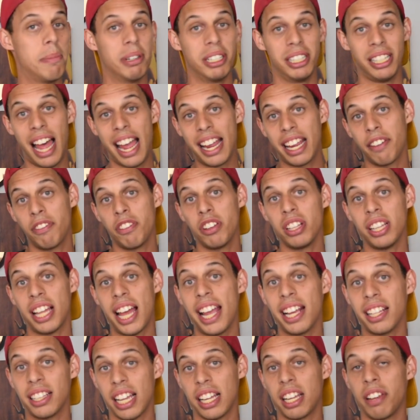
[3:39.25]
Like if you
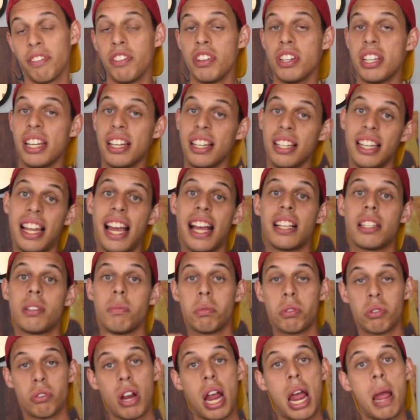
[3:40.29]
like if you didn't like,
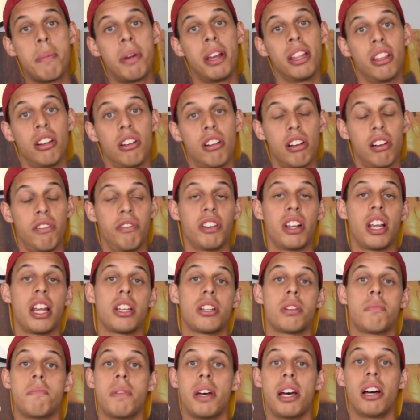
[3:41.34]
subscribe, hit the
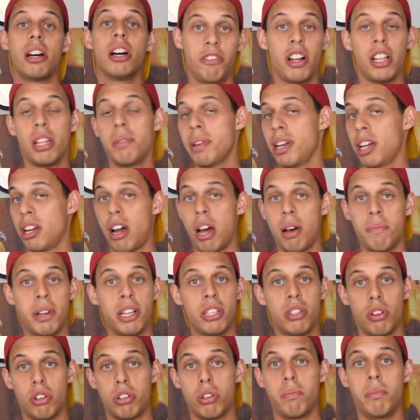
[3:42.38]
notification bell, follow me on all
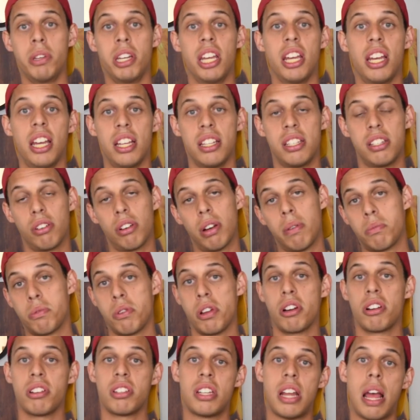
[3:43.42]
my social media, Instagram,
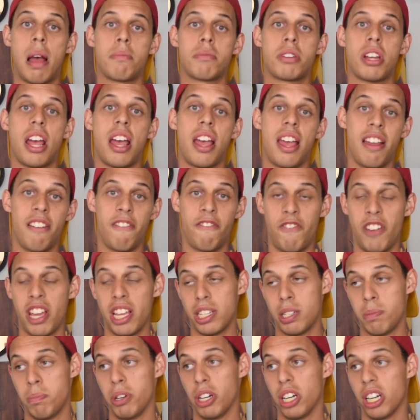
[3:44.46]
Twitter, Snapchat, and
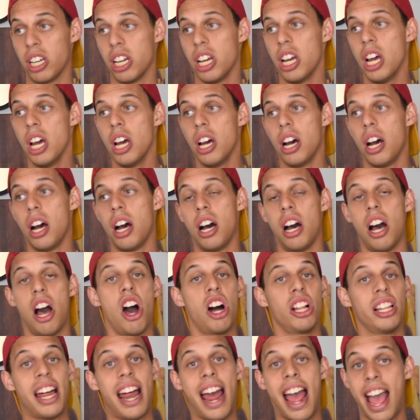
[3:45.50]
Facebook,
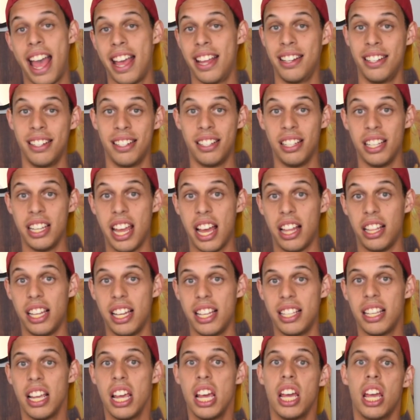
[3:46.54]
all at Insley
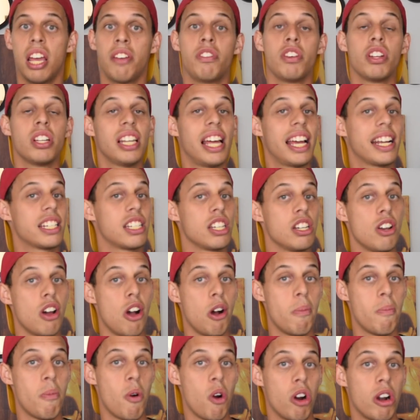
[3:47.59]
Ellis. If you'd like to
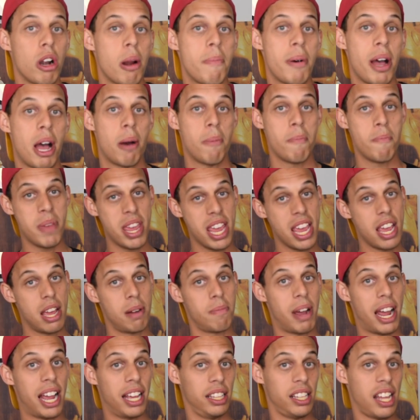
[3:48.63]
know more about me
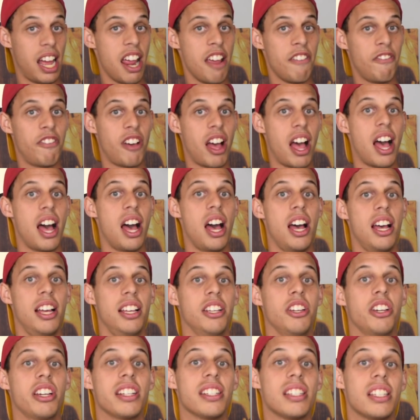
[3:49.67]
and my life,
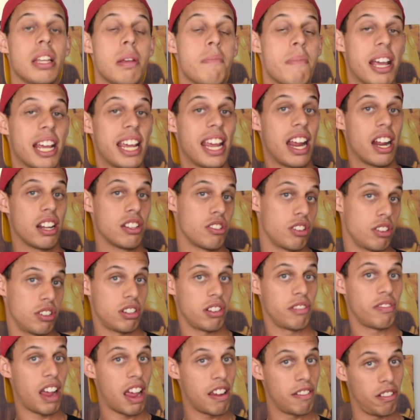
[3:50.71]
you can see my cancer
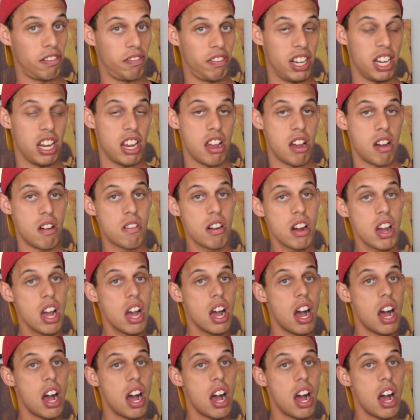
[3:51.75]
survivor video,